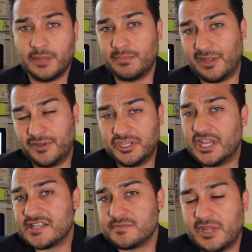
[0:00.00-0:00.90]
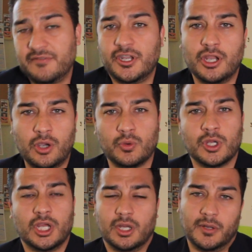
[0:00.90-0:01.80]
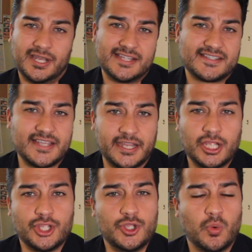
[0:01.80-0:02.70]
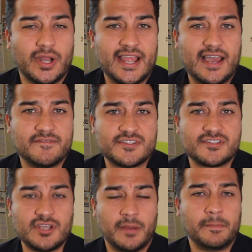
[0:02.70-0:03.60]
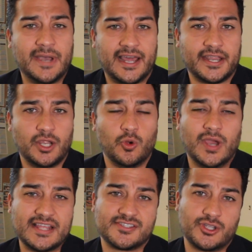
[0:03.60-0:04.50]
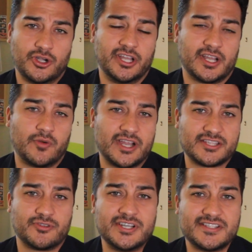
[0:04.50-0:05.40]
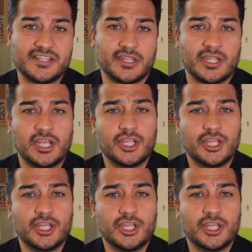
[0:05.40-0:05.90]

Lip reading: Maybe yes, maybe no. But let's say you want to have somebody who has certain characteristic.